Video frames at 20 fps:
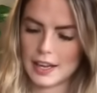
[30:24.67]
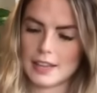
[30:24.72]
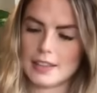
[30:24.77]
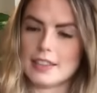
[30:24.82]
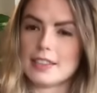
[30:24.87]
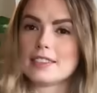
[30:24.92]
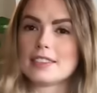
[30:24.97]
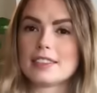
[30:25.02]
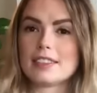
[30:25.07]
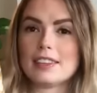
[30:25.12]

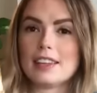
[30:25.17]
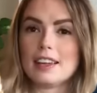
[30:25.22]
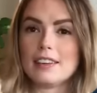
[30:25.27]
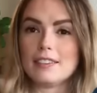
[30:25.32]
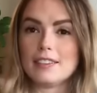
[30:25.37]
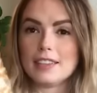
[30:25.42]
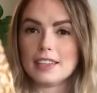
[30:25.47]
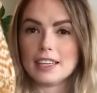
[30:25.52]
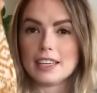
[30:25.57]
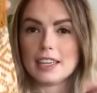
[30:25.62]
and this
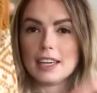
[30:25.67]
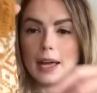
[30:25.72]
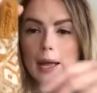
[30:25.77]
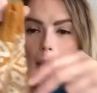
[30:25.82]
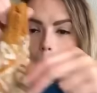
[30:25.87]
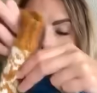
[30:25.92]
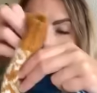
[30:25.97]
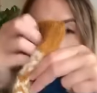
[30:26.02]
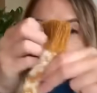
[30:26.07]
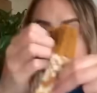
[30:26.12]
lovely
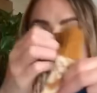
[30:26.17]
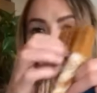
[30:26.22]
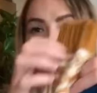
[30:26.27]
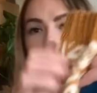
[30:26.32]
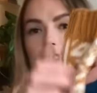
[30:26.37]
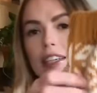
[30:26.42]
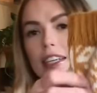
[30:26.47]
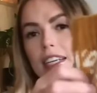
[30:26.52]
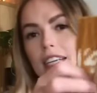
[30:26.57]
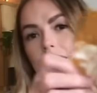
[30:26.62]

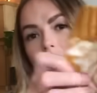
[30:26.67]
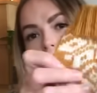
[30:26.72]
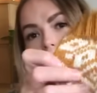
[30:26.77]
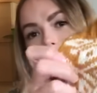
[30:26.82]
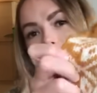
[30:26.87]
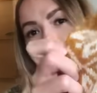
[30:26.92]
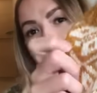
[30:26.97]
mustardy